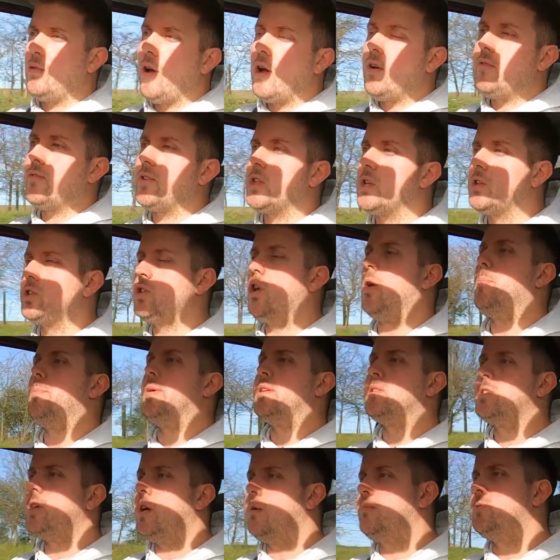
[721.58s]
over the top
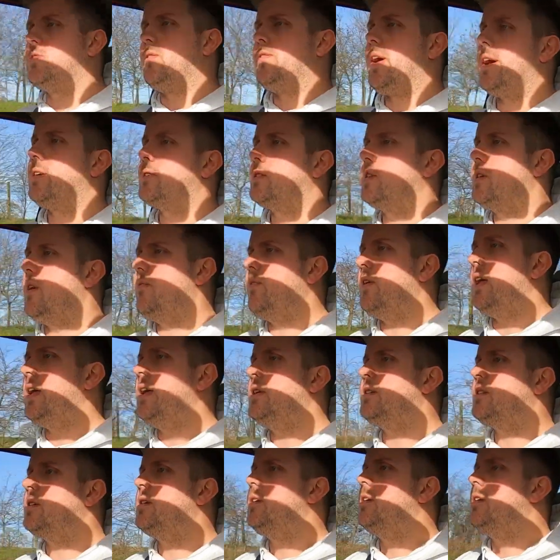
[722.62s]
in terms of how stiff it is.